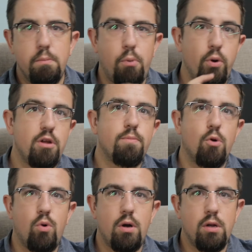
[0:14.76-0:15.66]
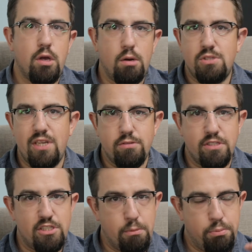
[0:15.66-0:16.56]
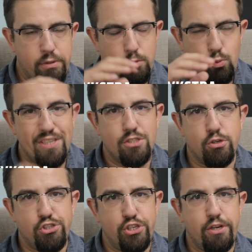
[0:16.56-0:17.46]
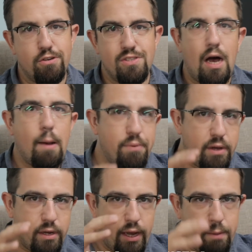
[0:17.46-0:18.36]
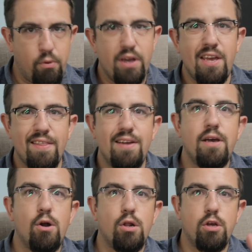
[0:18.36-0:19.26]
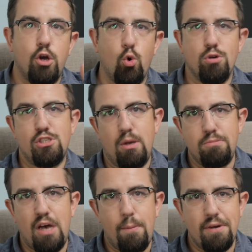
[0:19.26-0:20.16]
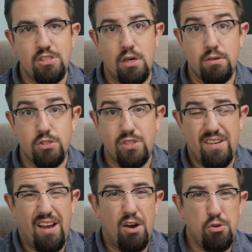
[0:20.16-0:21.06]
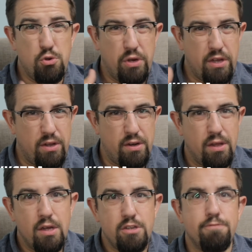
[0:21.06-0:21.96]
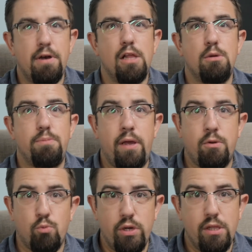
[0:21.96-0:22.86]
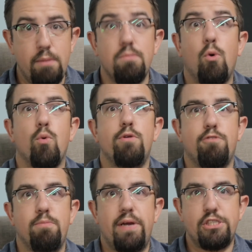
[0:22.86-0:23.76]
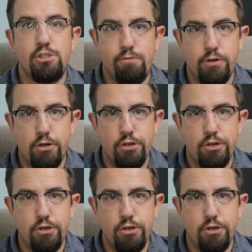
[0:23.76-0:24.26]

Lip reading: Point number 1 comes down to simply researching your topic and breaking that down into core subtopics to understand how you can develop and relay more information for your